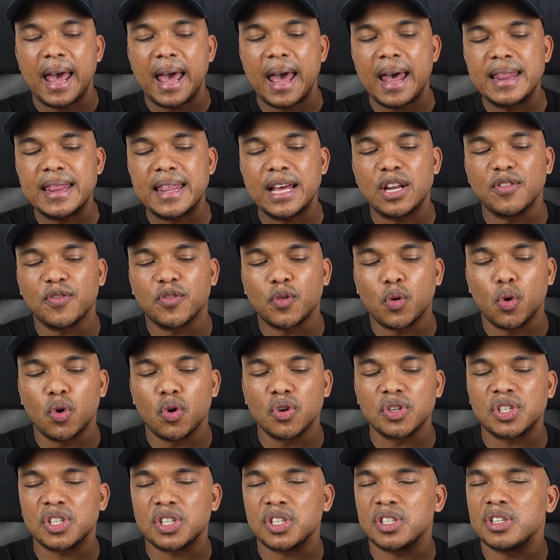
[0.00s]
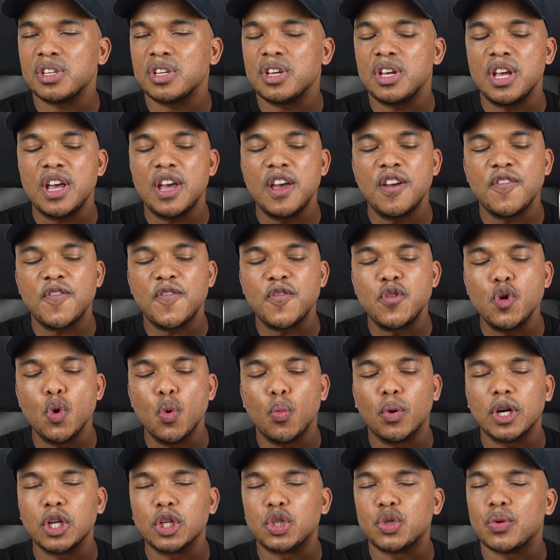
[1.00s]
And then, of course, if you
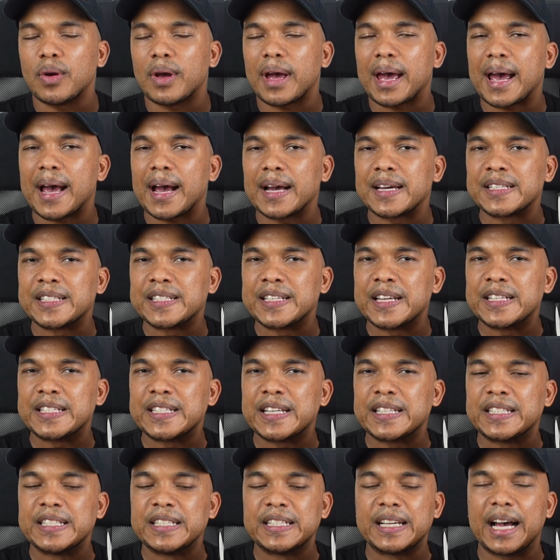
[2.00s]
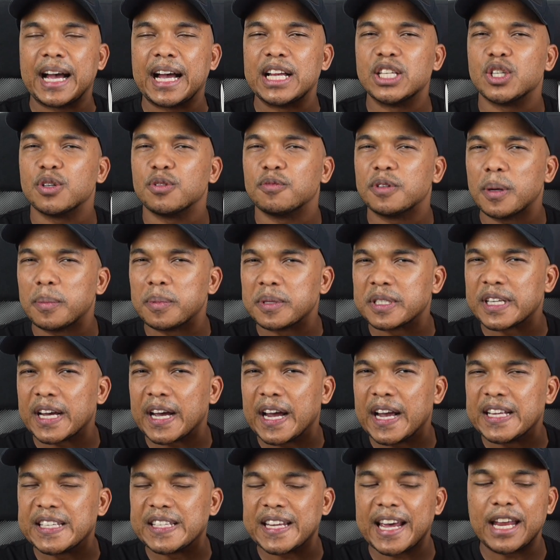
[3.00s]
wanted to access certain kinds of
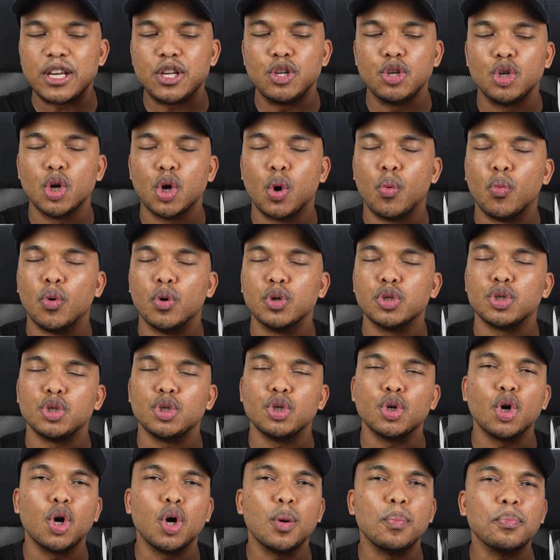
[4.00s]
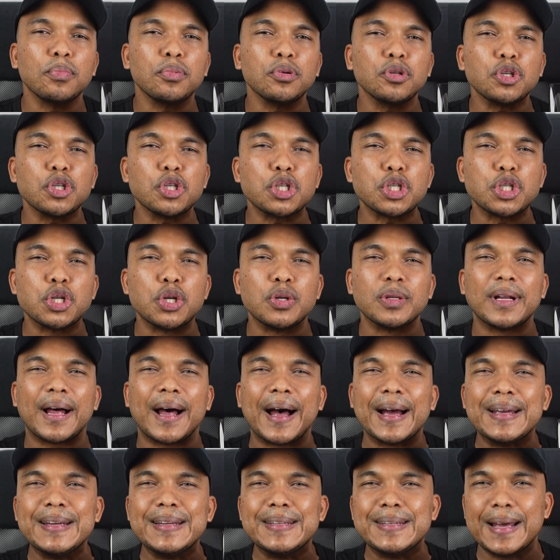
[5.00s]
websites and you don't want your personal
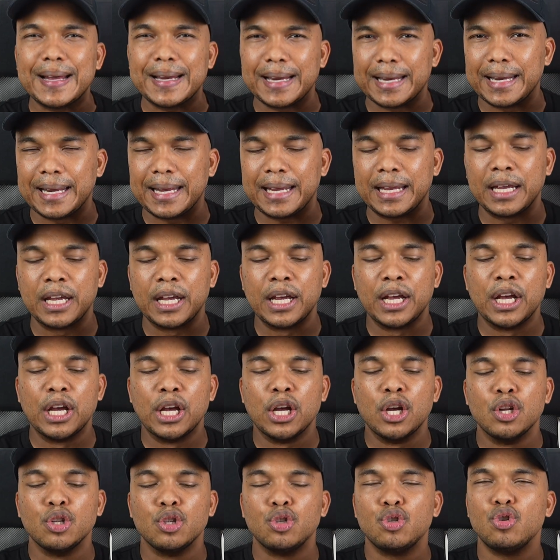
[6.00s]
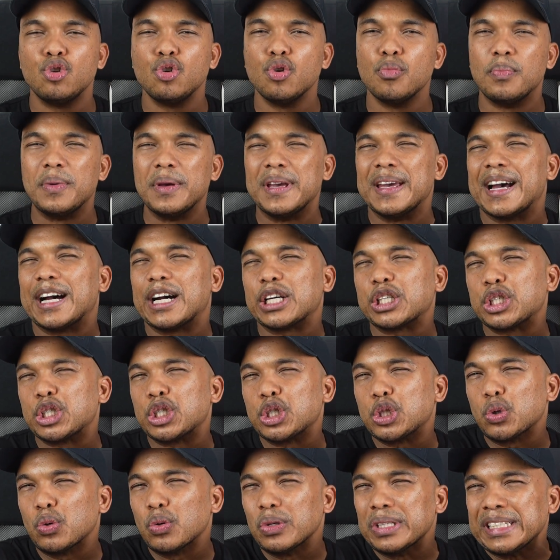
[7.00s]
identity to be
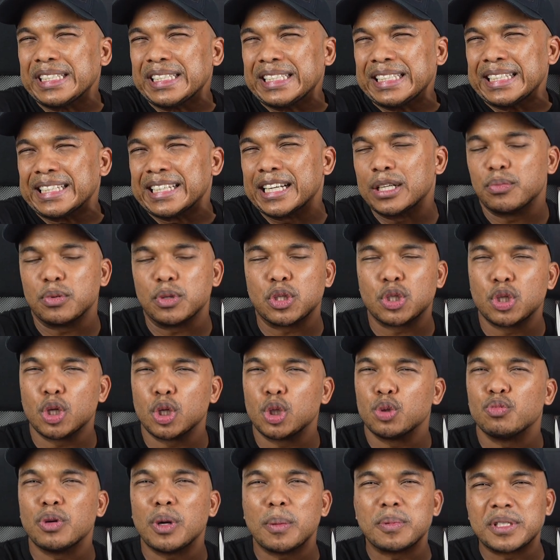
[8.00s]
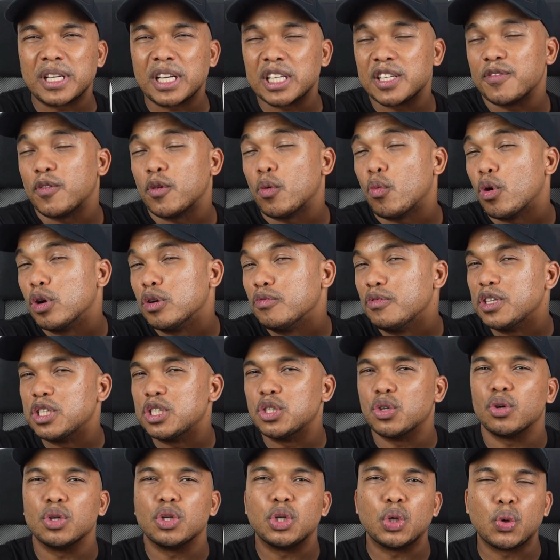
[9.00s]
associated with such websites for one
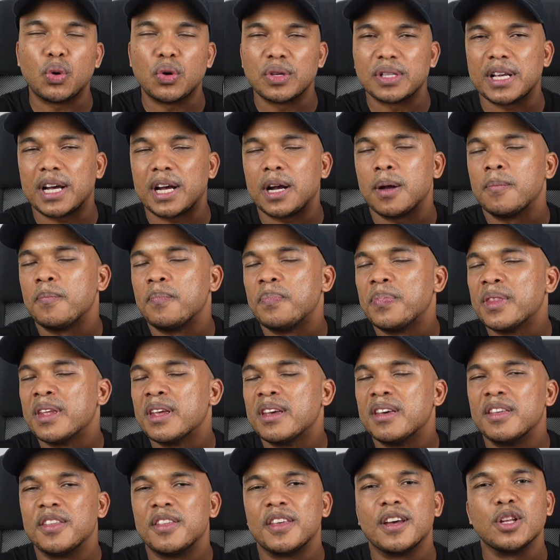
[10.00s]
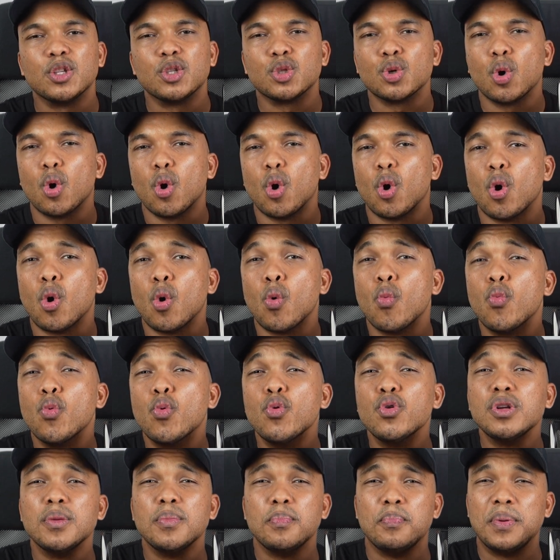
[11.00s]
reason or the other, then Tor
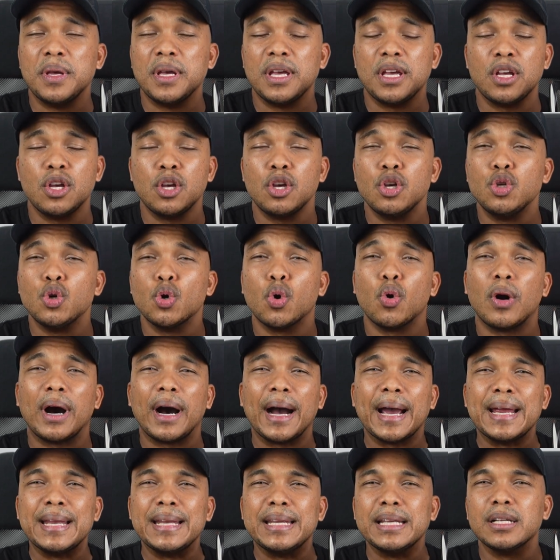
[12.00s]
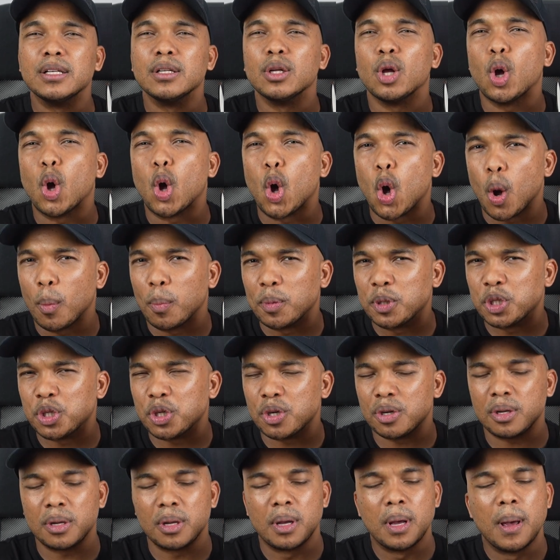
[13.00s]
would be your ideal
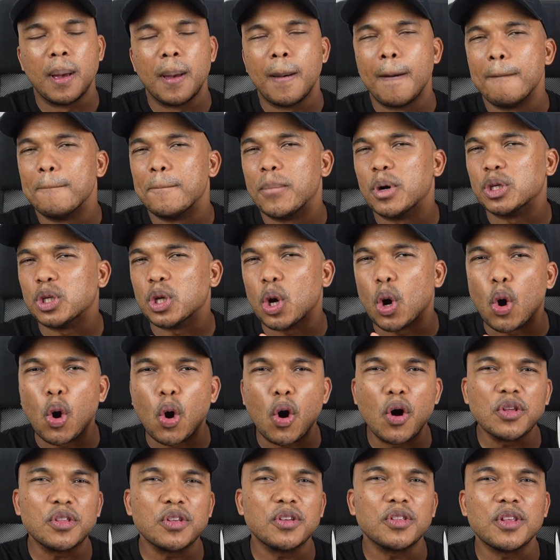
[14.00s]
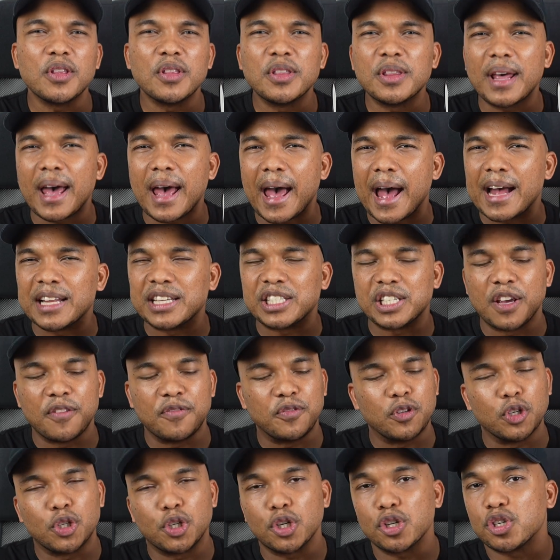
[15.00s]
option. But other than that,
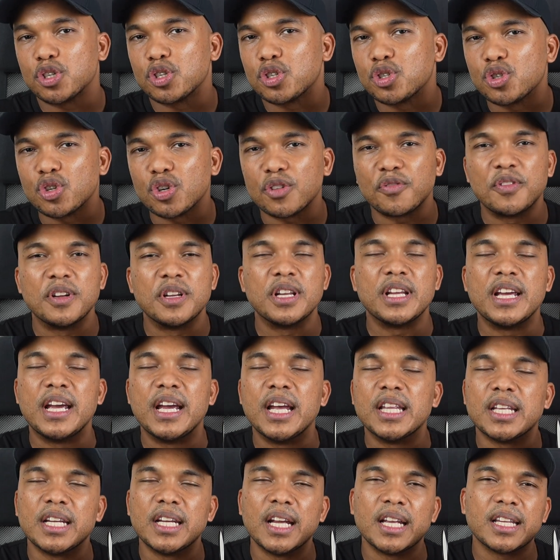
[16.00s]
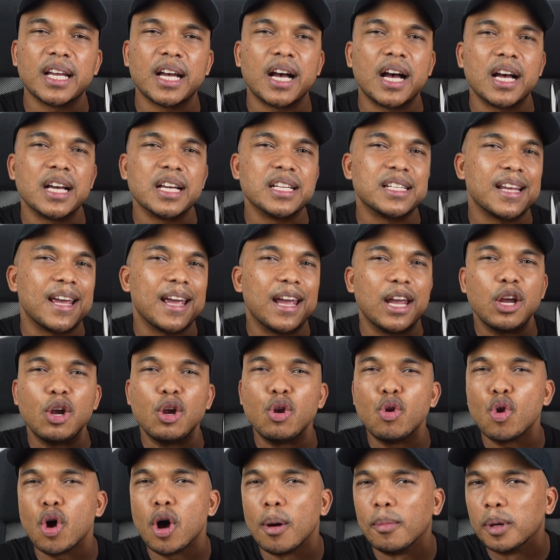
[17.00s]
if you're just surfing the internet as
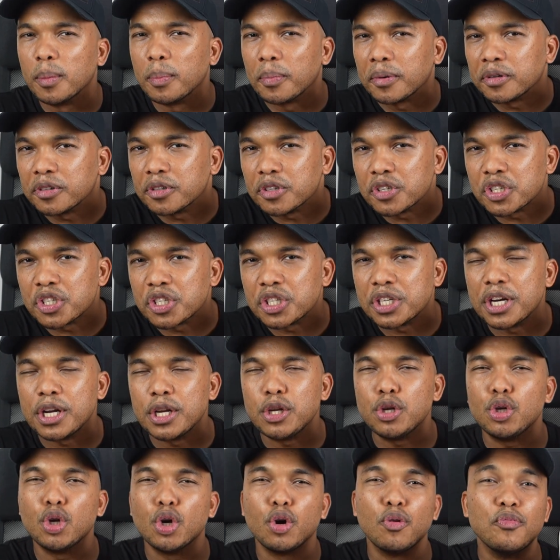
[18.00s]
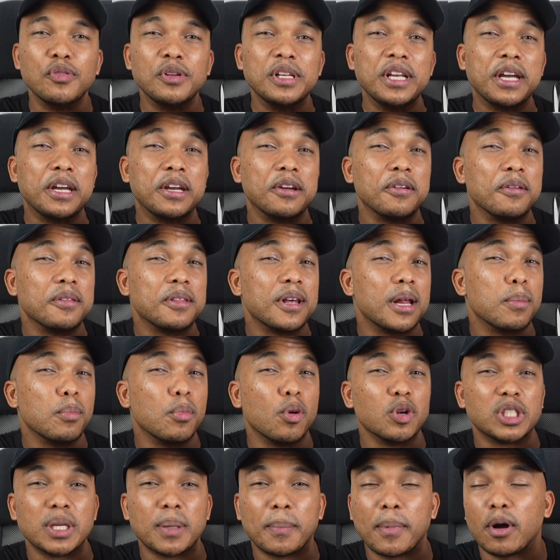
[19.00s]
a normal person, you don't really care that
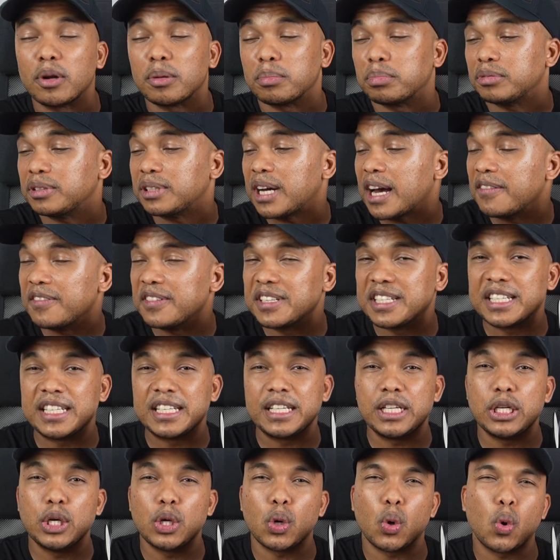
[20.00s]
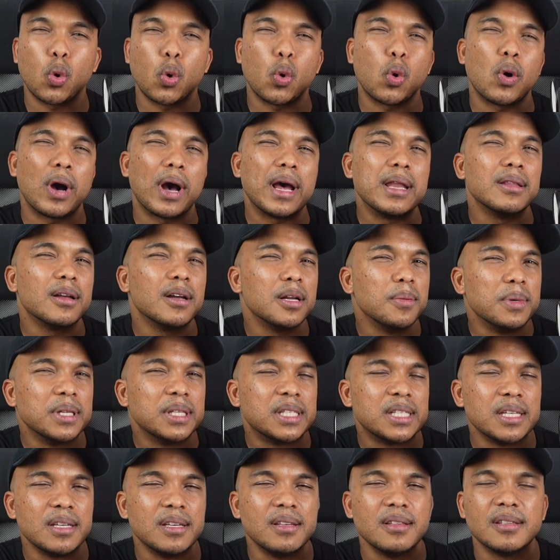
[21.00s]
much about privacy or
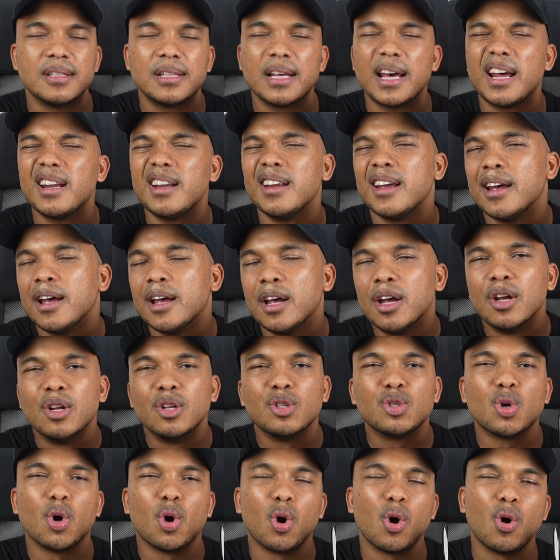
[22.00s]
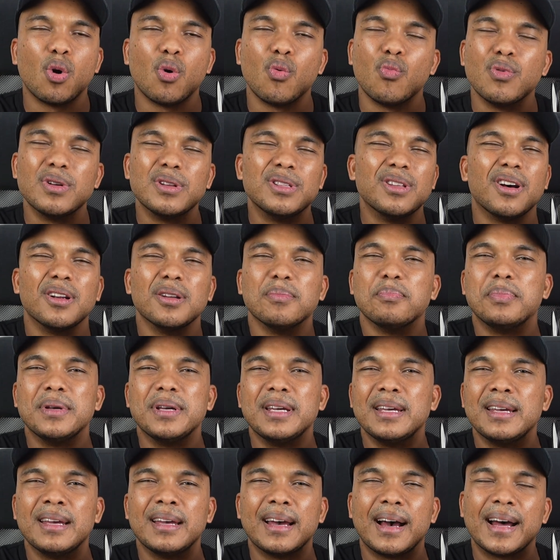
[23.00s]
anonymity, then Tor would not
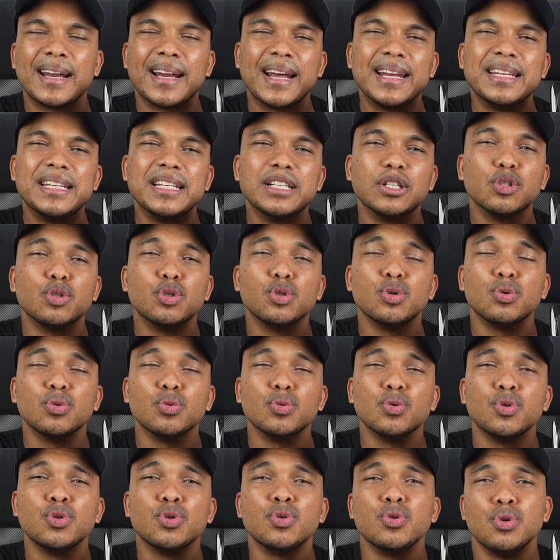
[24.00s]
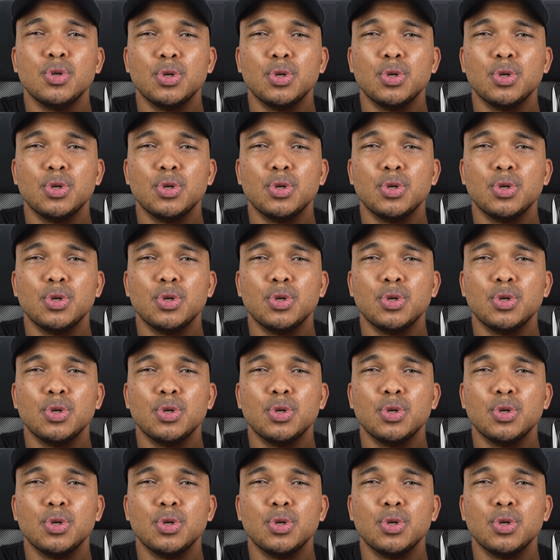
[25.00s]
be an ideal tool to